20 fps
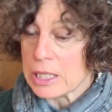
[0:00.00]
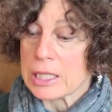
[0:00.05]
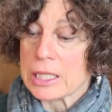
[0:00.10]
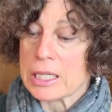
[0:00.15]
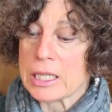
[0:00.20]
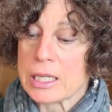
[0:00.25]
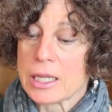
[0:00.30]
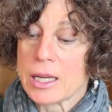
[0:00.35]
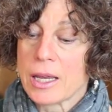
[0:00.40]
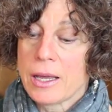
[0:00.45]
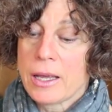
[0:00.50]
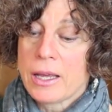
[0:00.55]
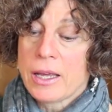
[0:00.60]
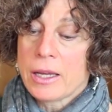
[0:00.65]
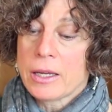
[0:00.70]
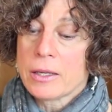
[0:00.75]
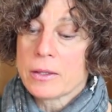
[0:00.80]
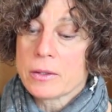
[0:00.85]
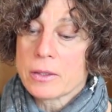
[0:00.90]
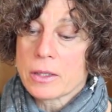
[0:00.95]
Guinea
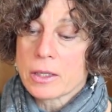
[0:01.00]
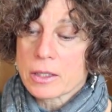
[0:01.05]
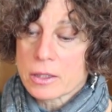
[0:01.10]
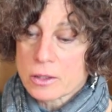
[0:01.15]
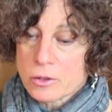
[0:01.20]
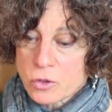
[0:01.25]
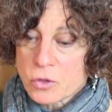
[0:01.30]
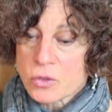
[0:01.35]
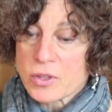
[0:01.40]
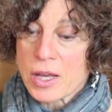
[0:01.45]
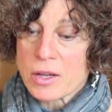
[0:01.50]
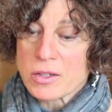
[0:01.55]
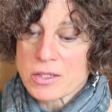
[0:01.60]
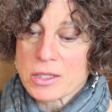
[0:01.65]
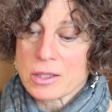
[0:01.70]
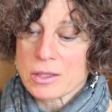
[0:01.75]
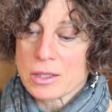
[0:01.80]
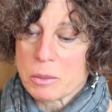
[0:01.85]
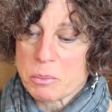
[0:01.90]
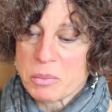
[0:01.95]
in the
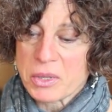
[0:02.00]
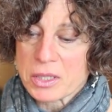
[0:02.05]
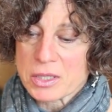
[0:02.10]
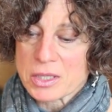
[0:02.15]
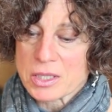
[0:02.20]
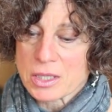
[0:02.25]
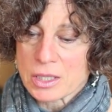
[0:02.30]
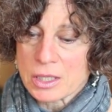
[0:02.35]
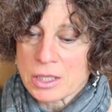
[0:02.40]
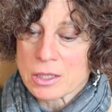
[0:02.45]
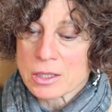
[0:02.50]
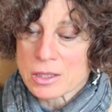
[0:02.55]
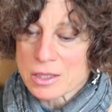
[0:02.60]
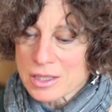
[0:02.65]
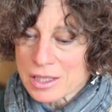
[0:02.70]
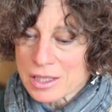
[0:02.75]
2000 Olympics in